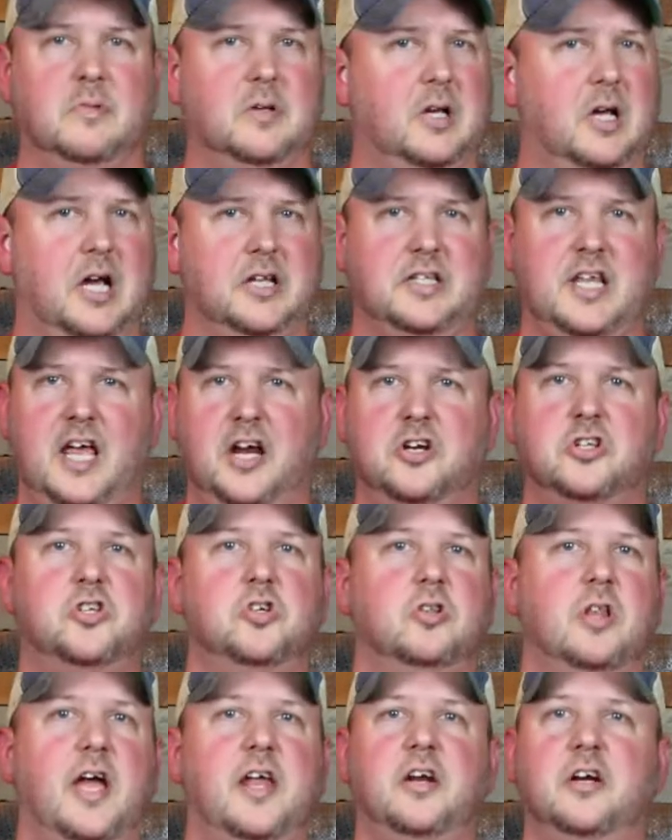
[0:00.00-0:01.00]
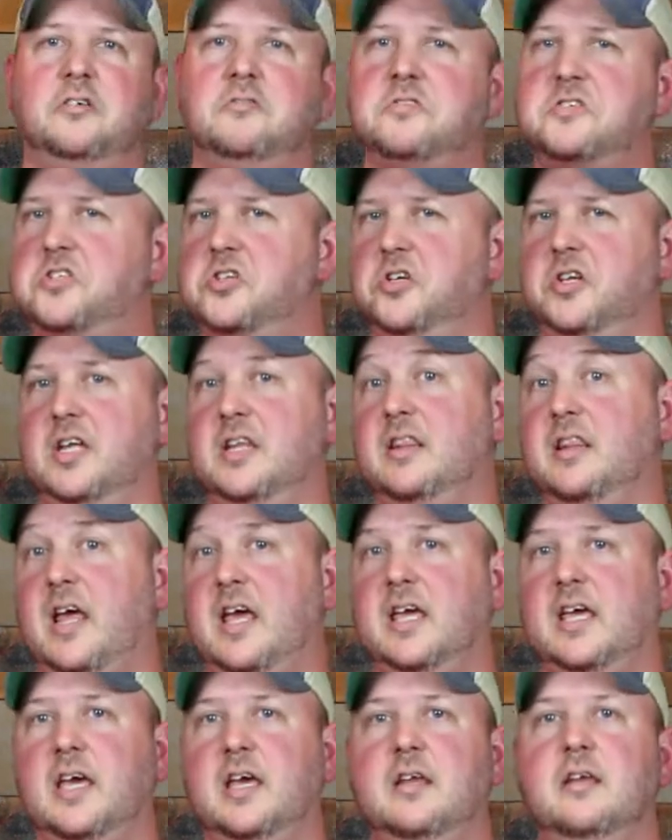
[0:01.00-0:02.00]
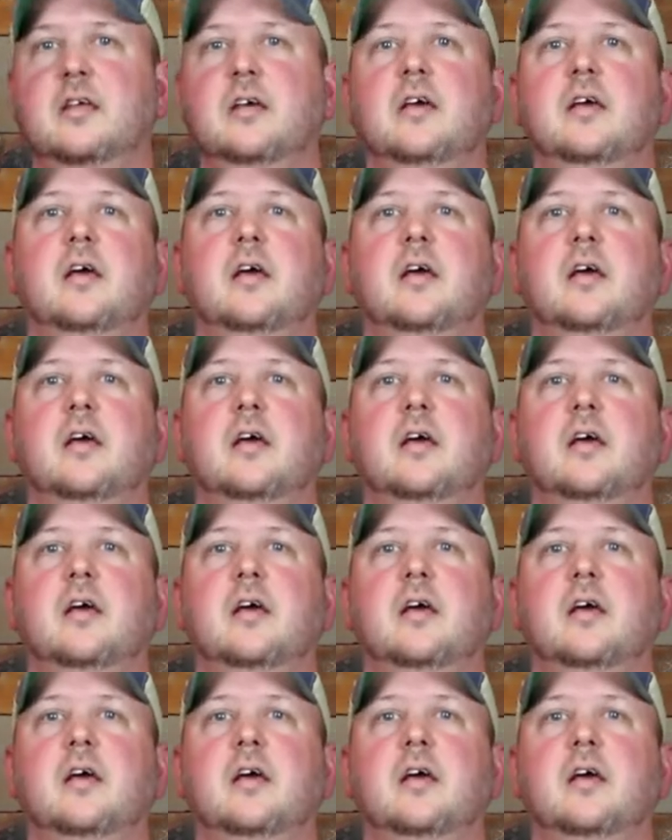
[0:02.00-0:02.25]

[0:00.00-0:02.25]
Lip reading: a day or two later, still didn't like it,